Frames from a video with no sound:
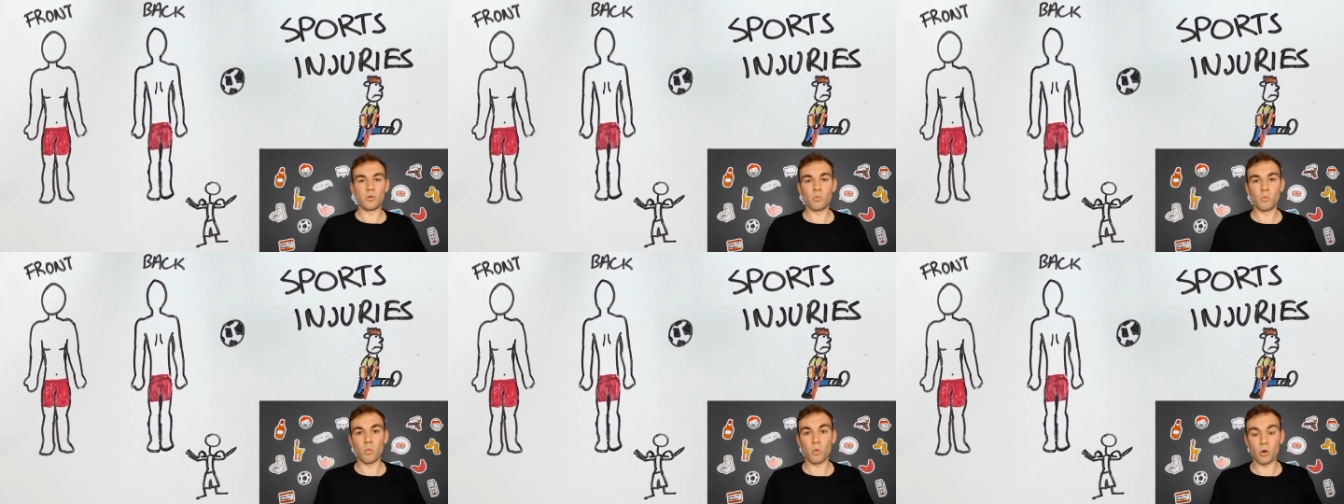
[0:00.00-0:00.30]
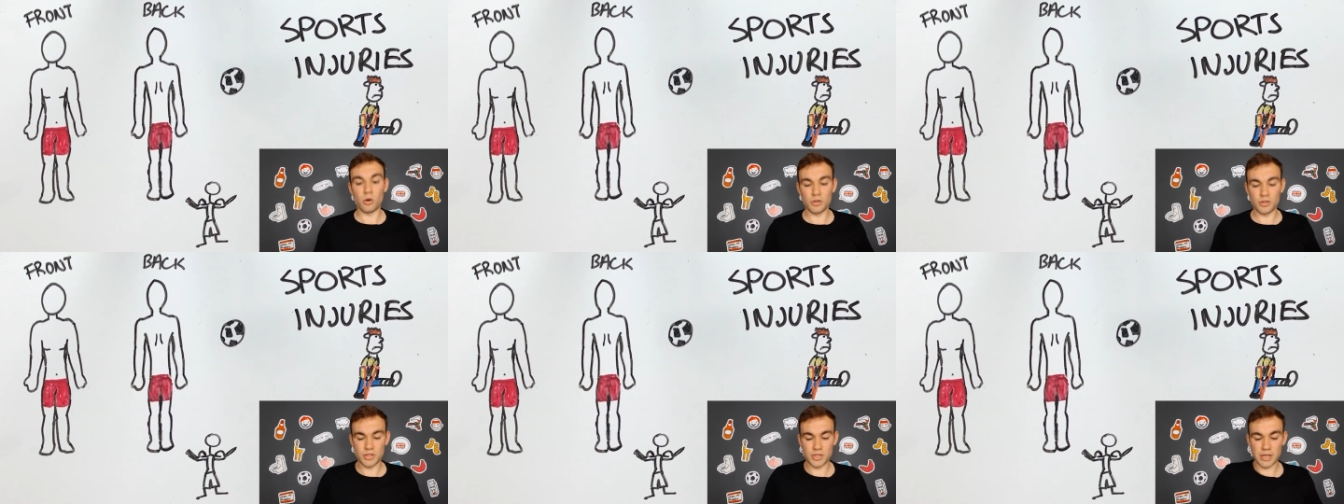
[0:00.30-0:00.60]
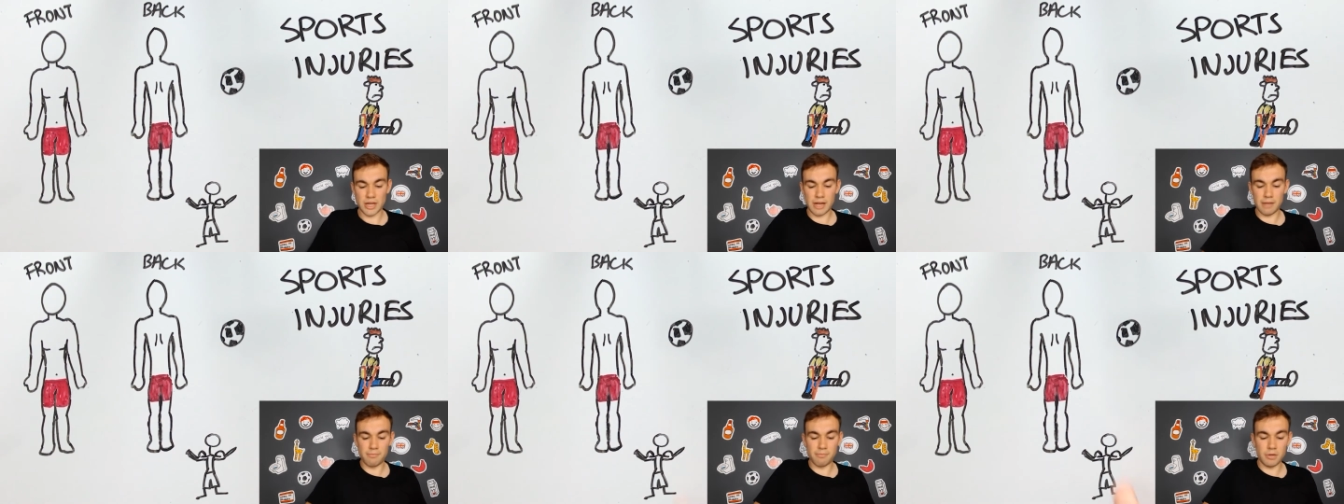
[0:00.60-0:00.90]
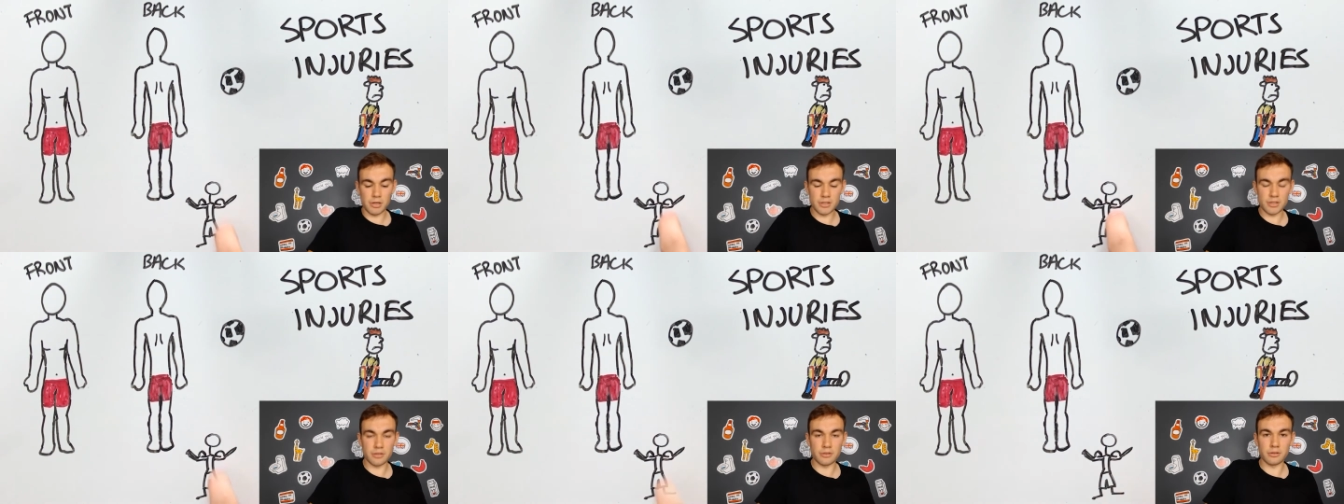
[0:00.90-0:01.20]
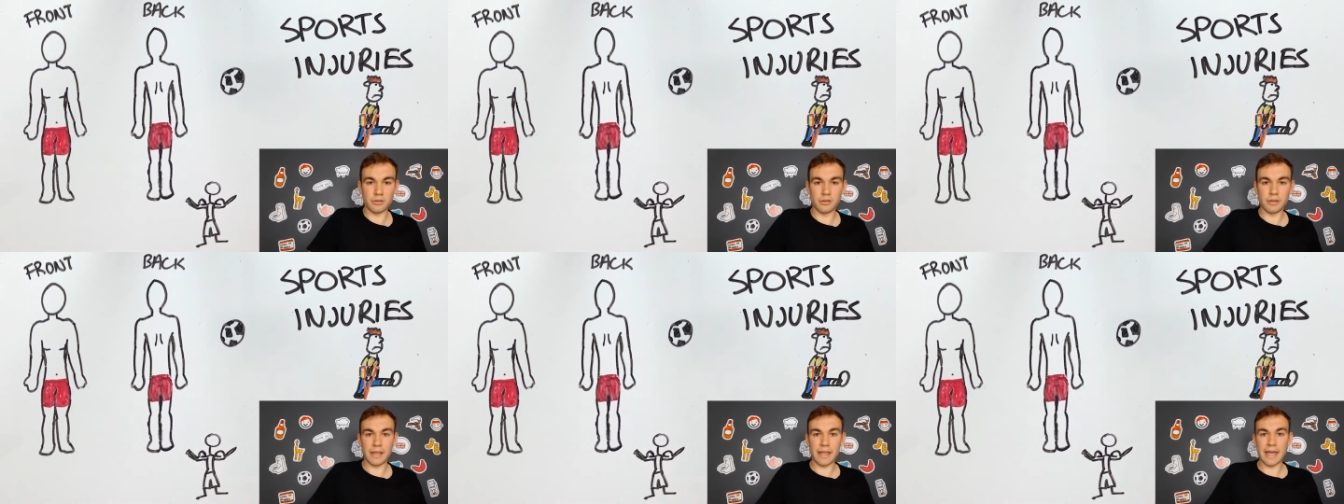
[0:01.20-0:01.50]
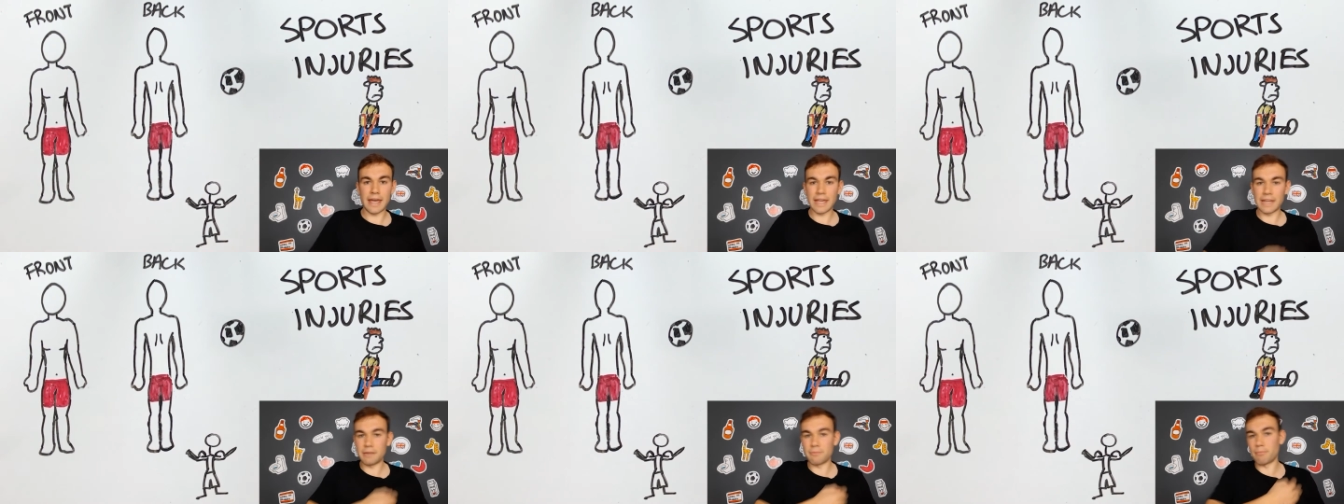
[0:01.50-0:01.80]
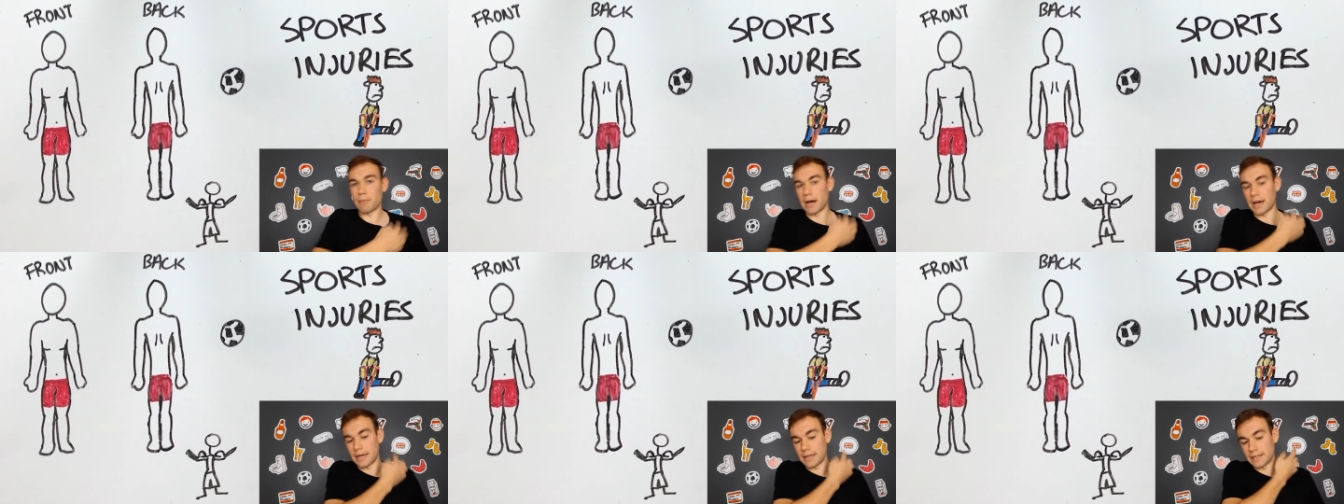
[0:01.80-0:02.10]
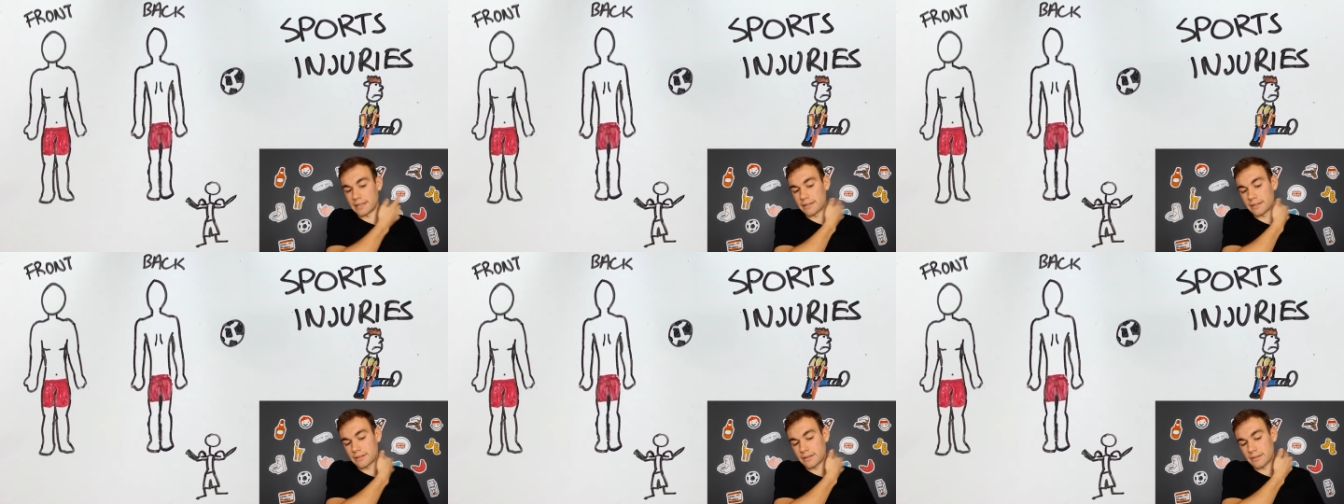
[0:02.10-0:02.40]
was a muscle in my